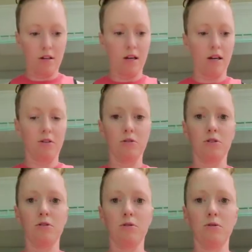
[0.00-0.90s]
handle
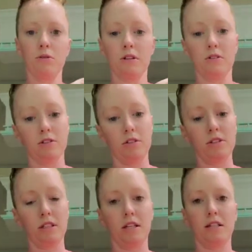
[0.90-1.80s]
2, and as you can
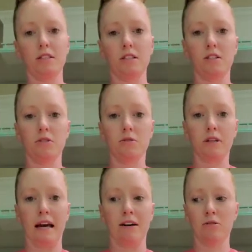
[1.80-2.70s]
see, it has a digital
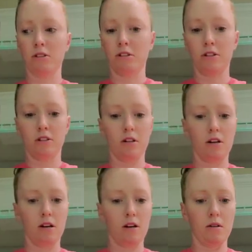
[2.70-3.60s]
counter.
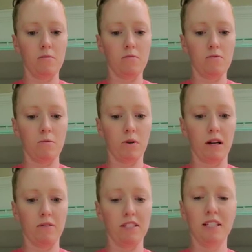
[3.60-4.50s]
From what
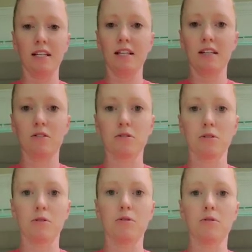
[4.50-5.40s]
I've seen, it'll do
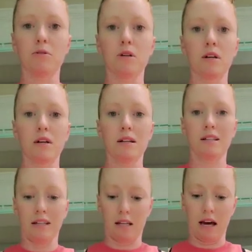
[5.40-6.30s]

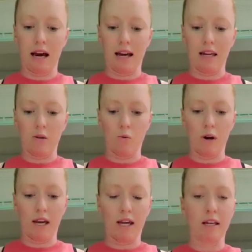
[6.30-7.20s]
like height,
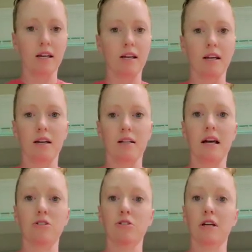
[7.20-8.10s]
weight, and
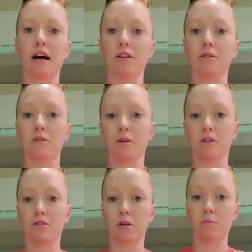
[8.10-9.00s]
count your calories while
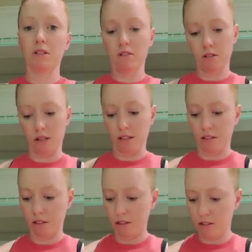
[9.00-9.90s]
you're jumping, so that's
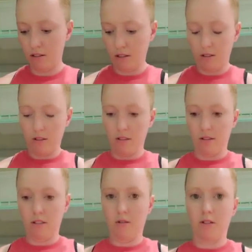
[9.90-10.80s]
good. Let's
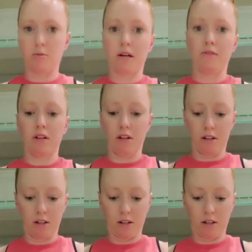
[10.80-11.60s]
see what else we have in here.